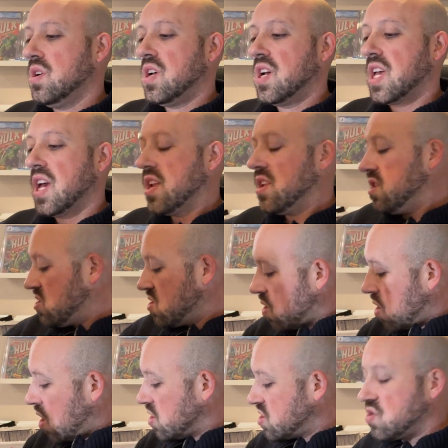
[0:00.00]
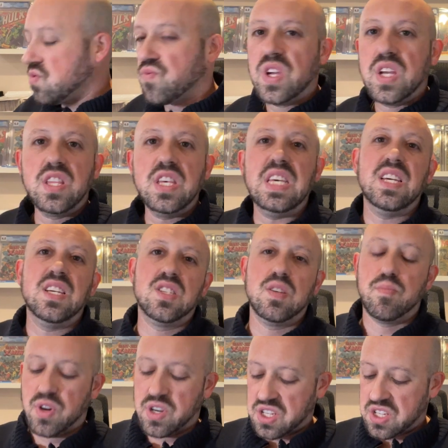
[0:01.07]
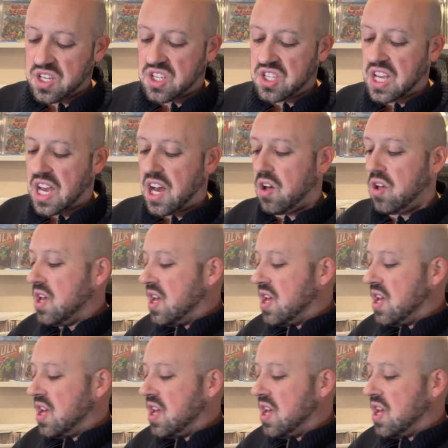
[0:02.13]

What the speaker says: Again, these are all just really easy books to sell.